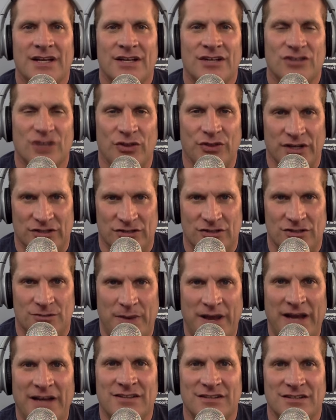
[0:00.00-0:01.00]
So this is
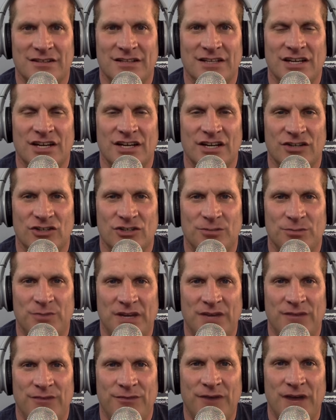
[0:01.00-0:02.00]
basically going to just
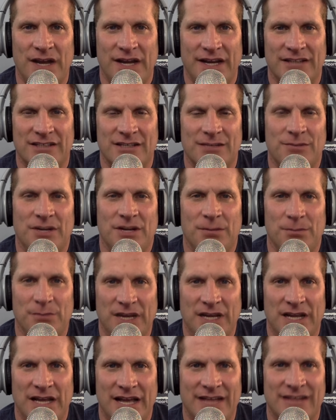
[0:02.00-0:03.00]
be funny. It's going to be the
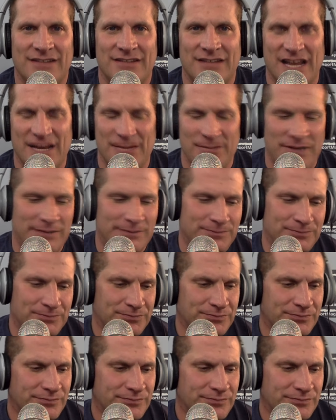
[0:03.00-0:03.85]
meathead segment.